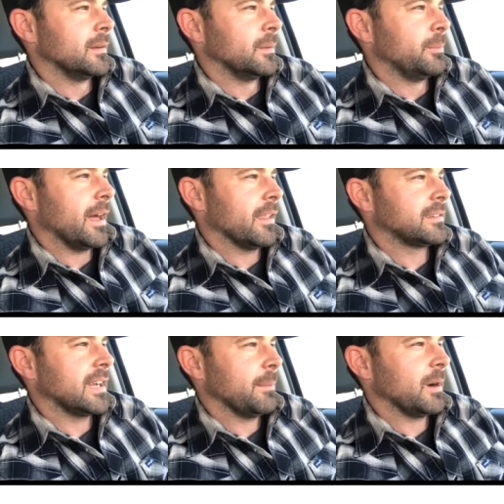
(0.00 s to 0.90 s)
about the
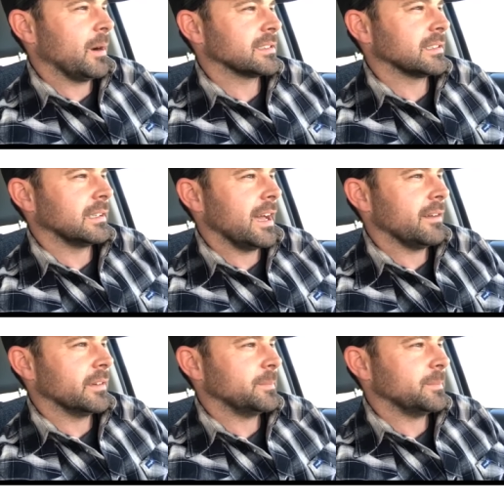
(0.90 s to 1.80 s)
time I was
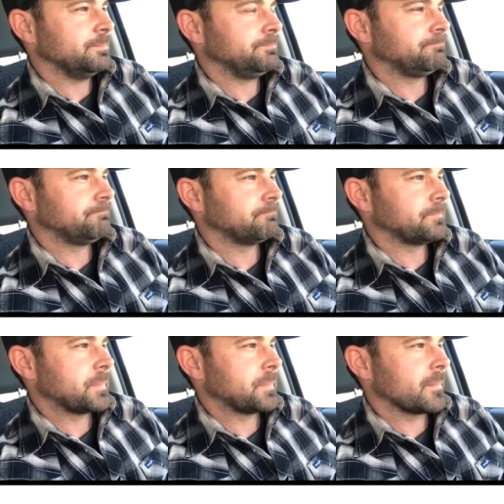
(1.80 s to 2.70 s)
11,
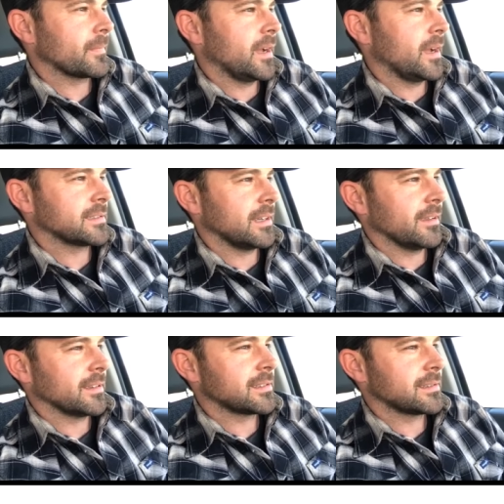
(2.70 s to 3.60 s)
I saw
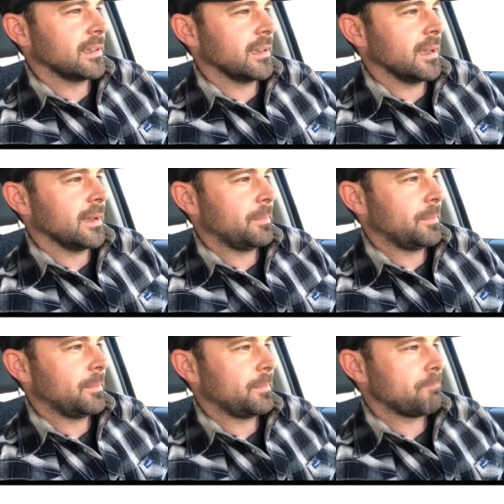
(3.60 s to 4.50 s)
this uh,
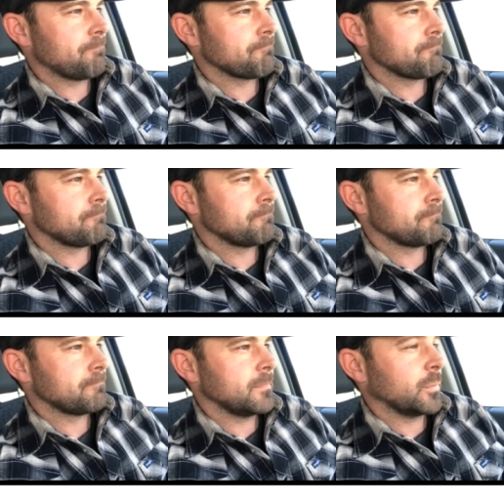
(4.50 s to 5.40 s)

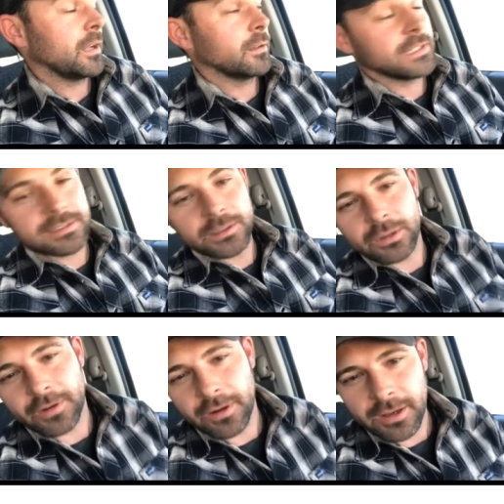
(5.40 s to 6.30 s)
well, it was actually one
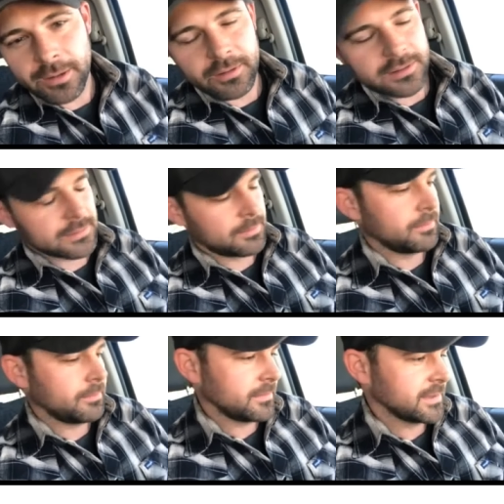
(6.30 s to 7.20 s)
of our neighbors
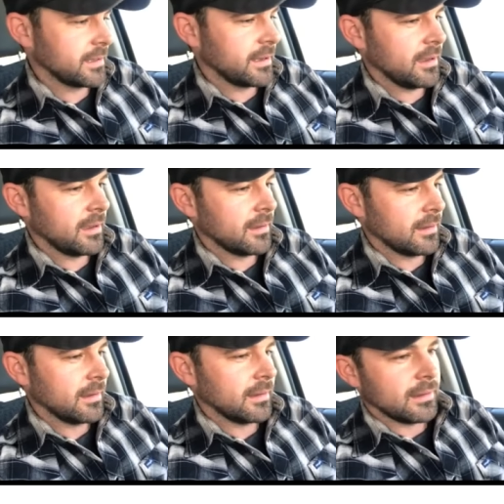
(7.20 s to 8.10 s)
said, "Hey,
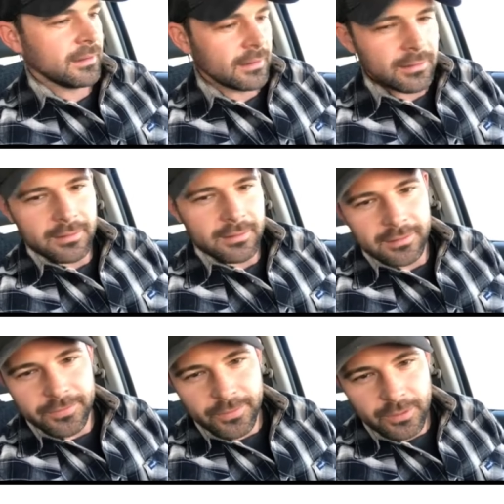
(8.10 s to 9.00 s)

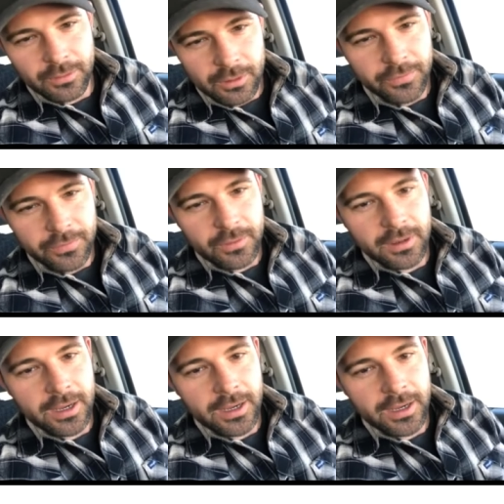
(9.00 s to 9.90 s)
the four, local
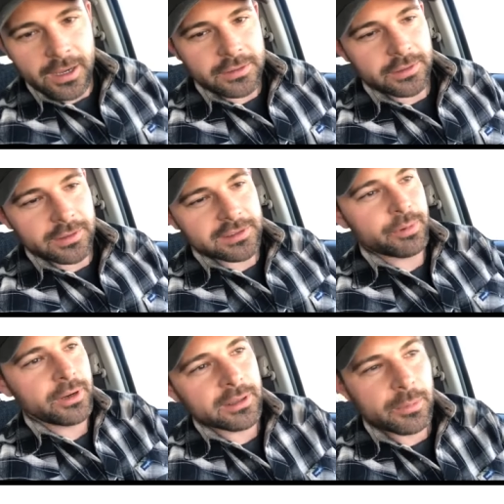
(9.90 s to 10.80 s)
4-H and this breeding
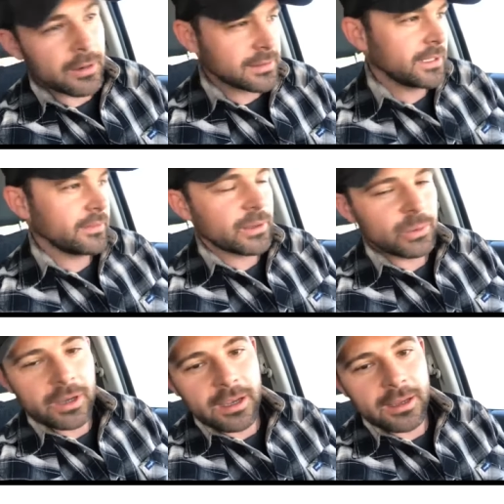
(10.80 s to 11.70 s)
barn is giving away